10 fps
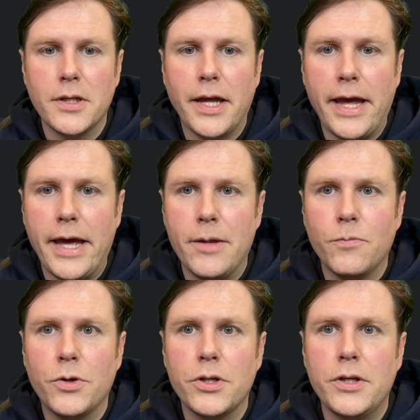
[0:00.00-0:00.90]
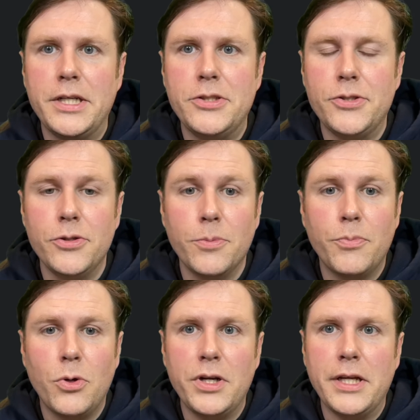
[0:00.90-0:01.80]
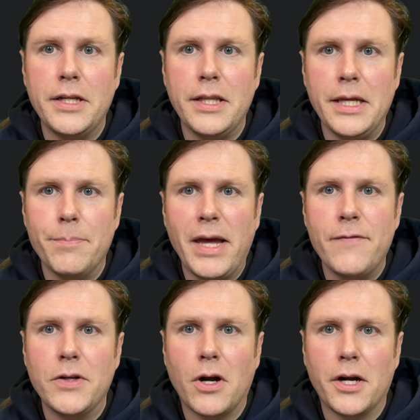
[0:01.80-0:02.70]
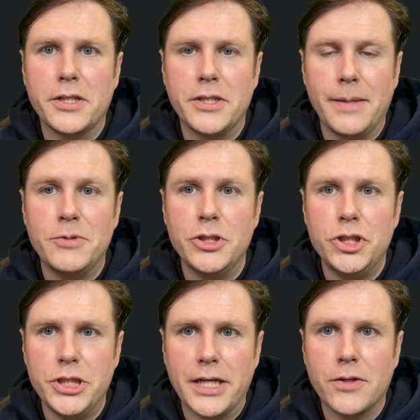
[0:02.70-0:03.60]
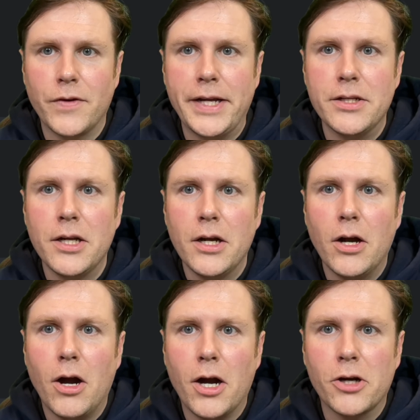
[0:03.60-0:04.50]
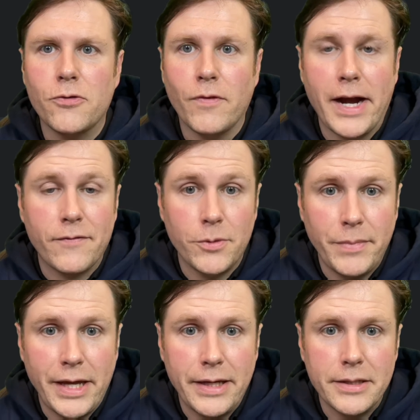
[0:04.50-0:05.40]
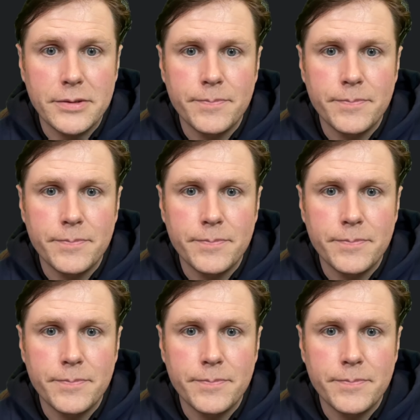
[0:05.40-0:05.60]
and we're going to put in the Maven archetype to generate our Karaf command.